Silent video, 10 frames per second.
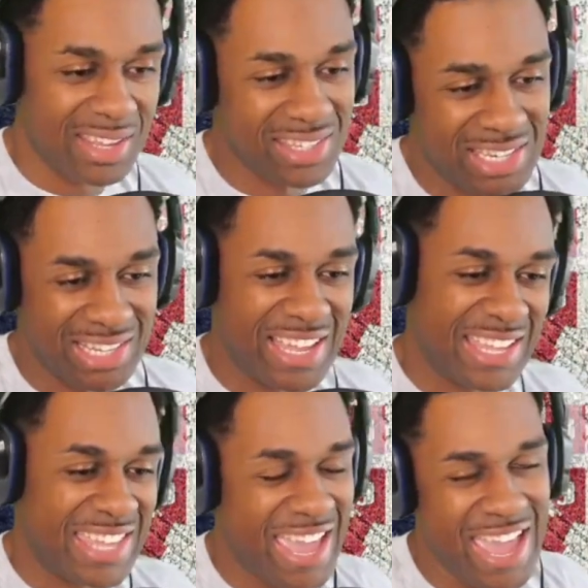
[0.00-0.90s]
She like,
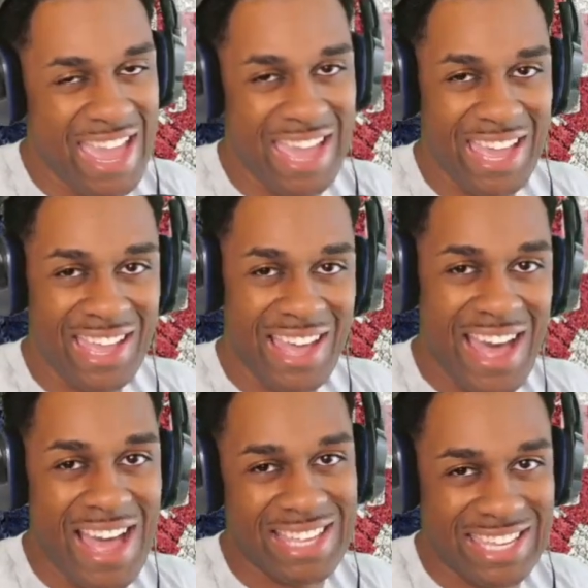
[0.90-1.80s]
yeah,
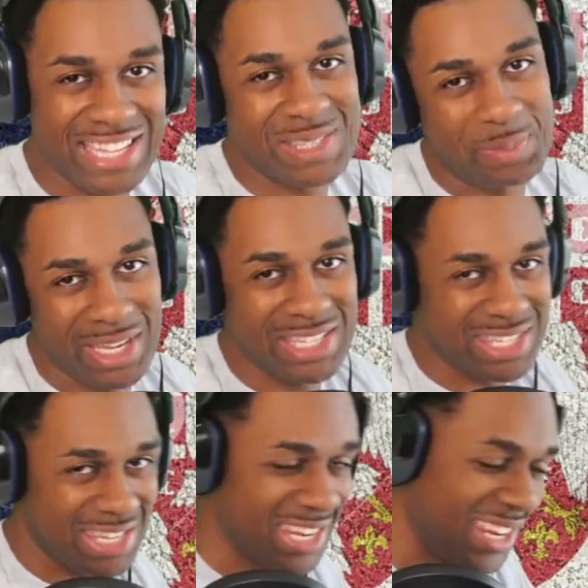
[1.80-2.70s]
I get bitches.